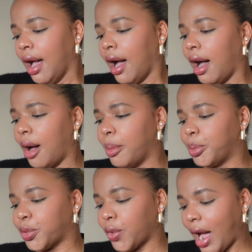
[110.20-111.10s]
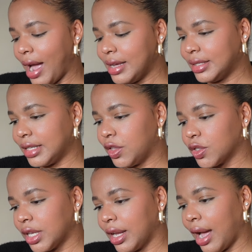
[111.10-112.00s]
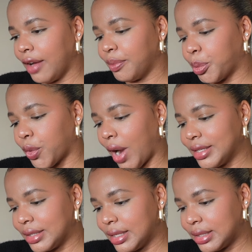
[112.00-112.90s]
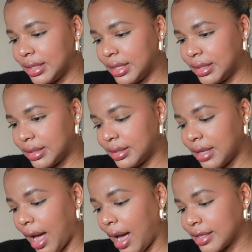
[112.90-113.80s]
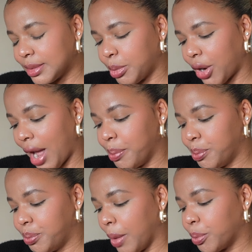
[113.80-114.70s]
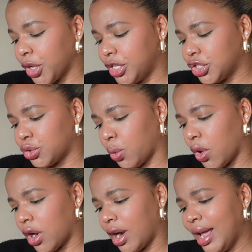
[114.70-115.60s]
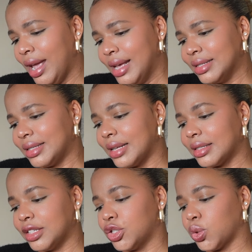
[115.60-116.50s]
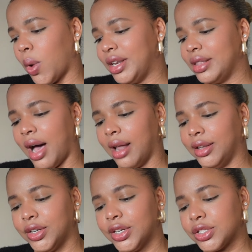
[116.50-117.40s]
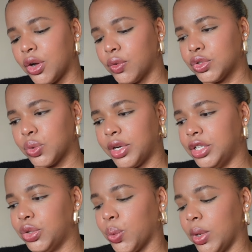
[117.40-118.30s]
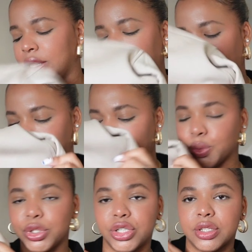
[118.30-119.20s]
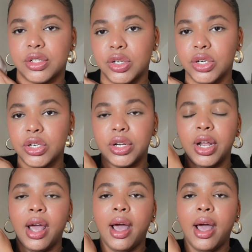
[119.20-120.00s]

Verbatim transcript: Price, it doesn't have prices in these tags, but I'm pretty sure it's less than $20 or $23, which is good.